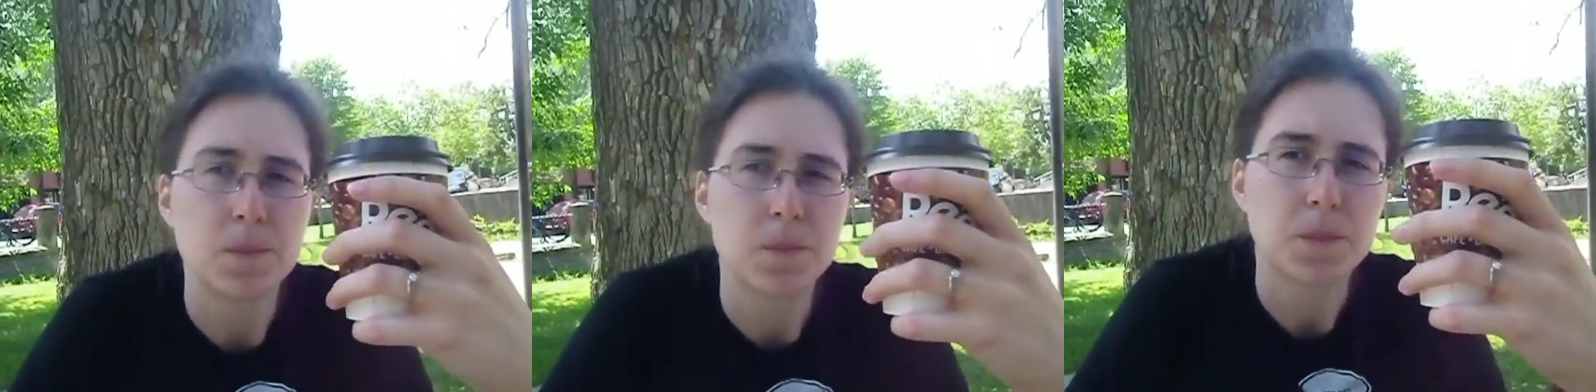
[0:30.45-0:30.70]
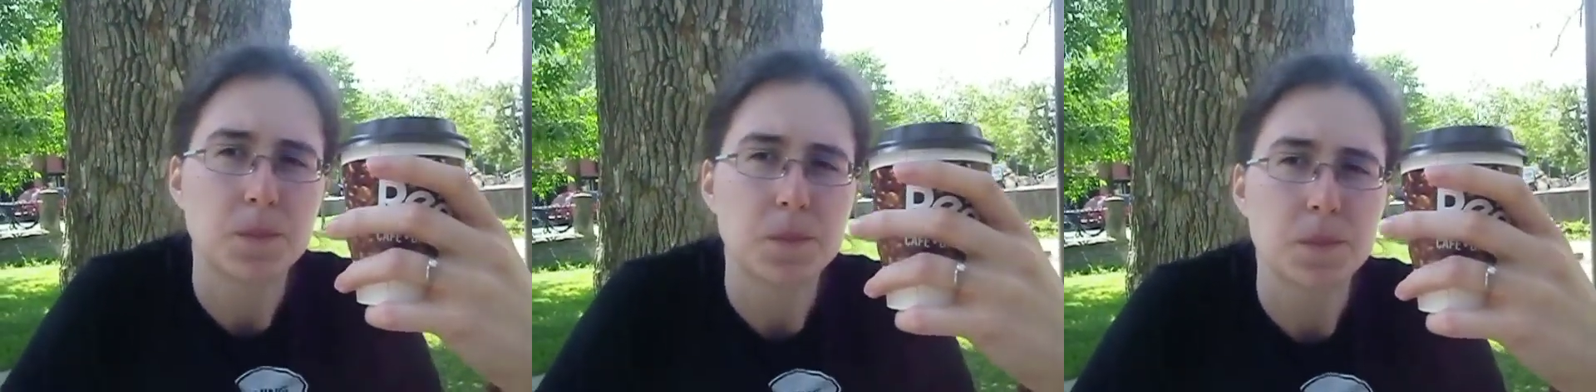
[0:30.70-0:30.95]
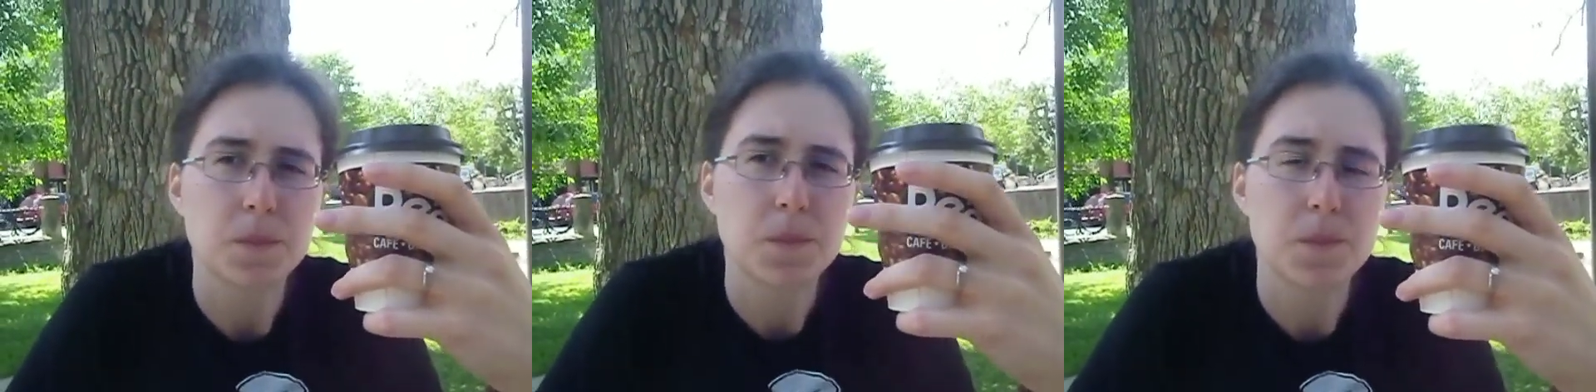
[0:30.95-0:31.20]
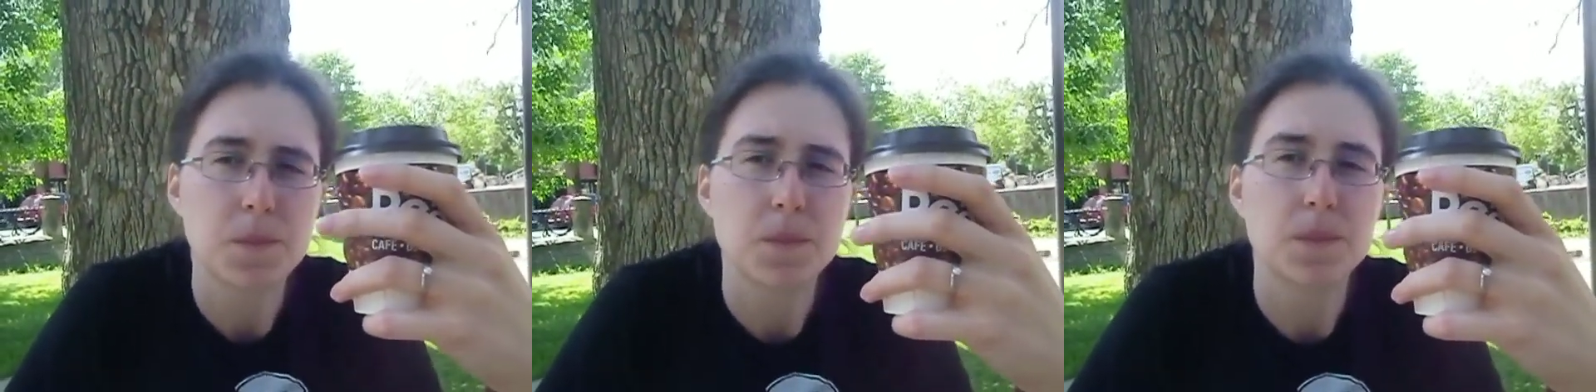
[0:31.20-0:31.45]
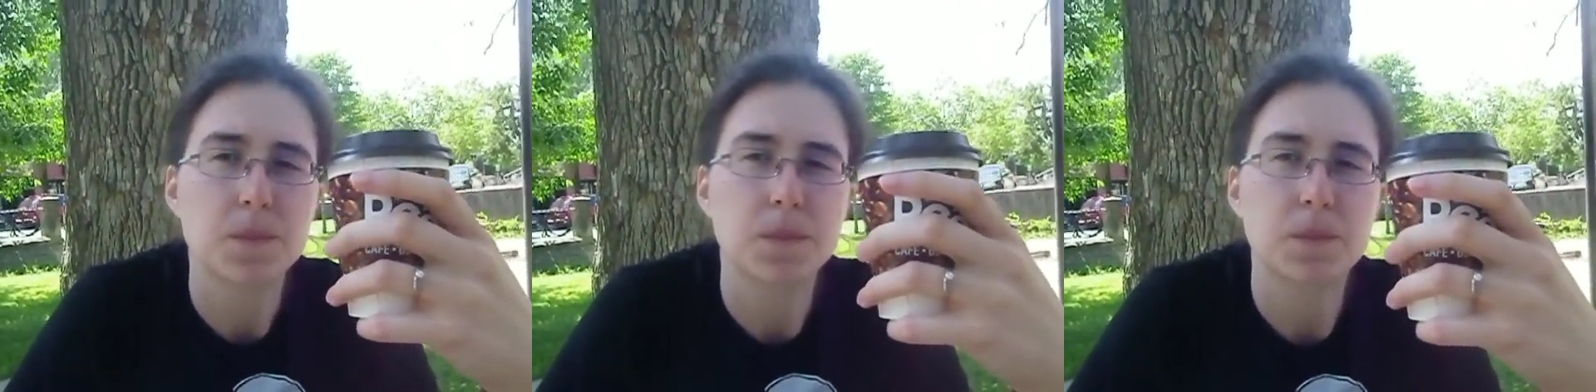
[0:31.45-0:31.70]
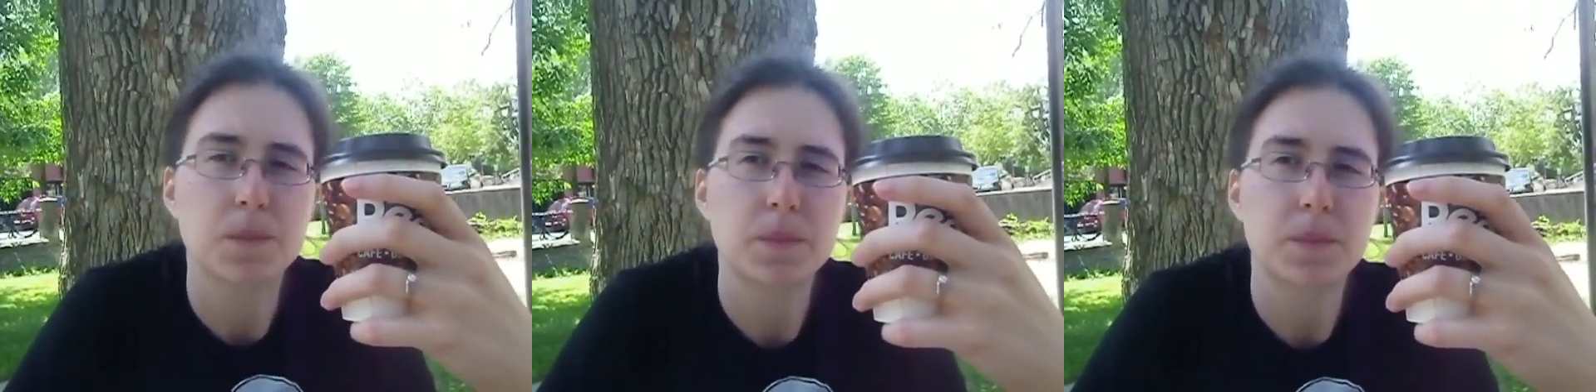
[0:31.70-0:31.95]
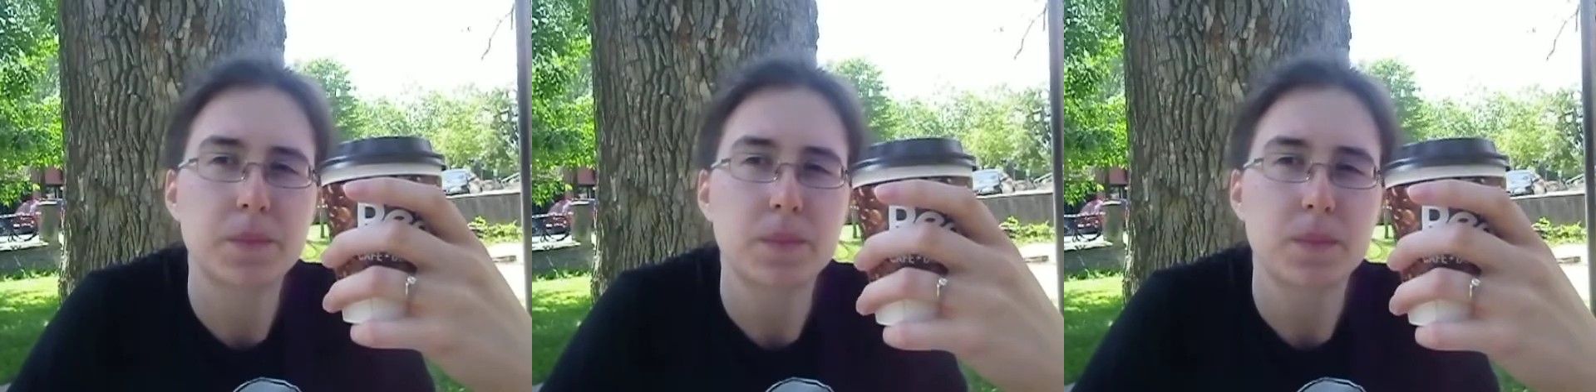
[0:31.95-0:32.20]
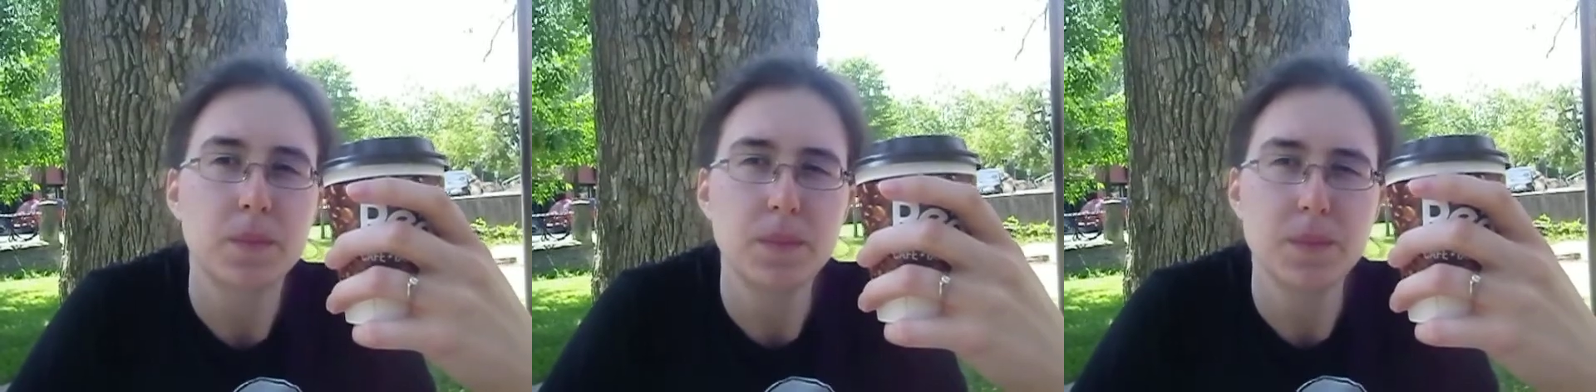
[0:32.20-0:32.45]
Imagine me talking,
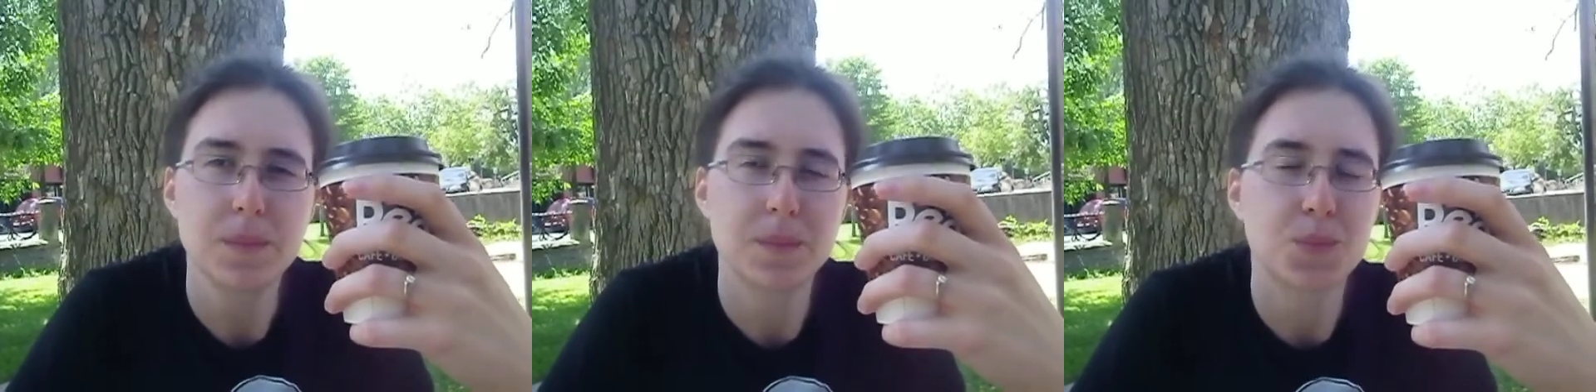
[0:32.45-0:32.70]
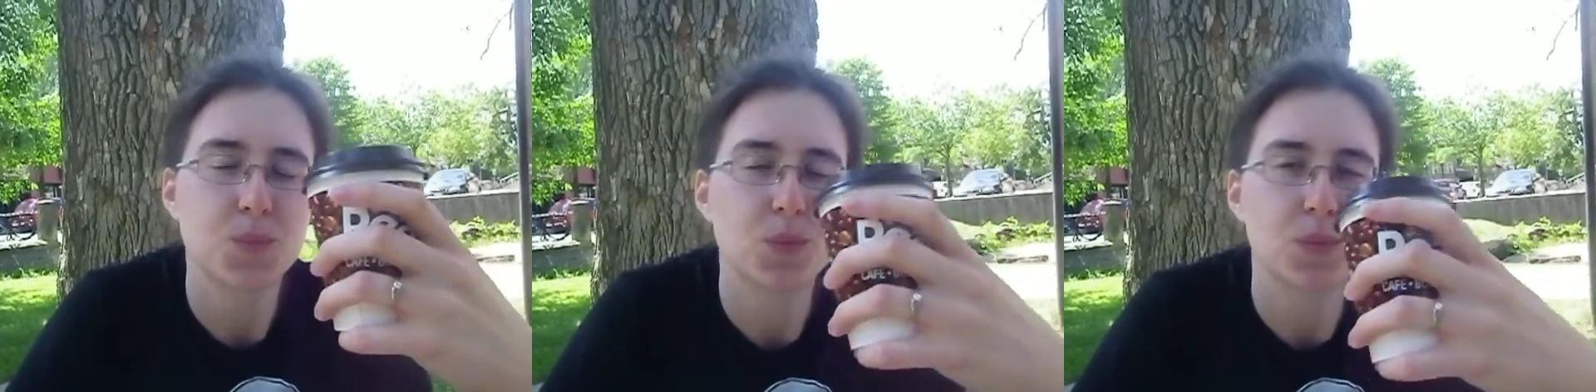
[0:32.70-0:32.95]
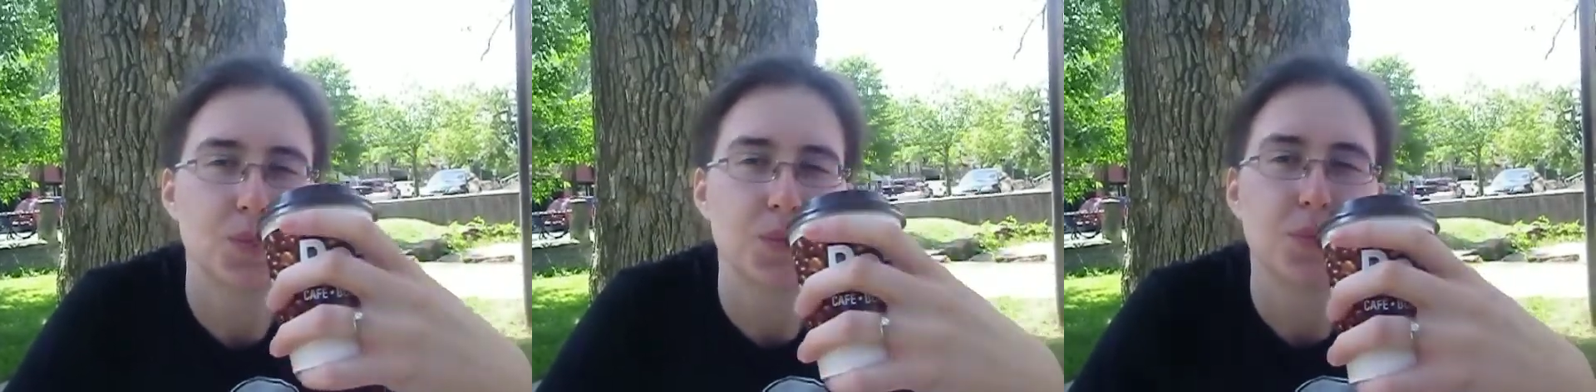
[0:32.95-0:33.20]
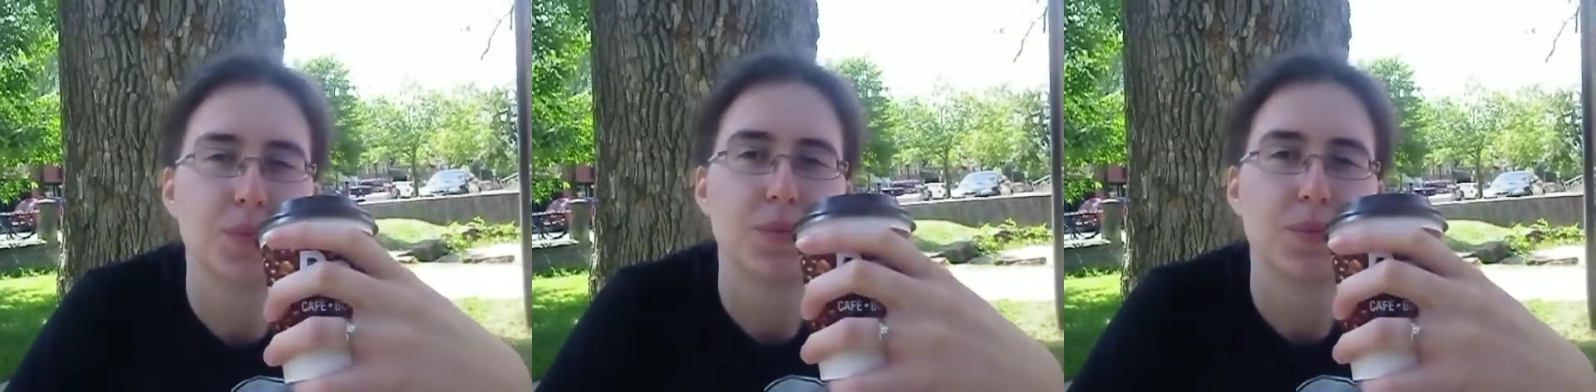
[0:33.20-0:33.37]
started by hi Charles,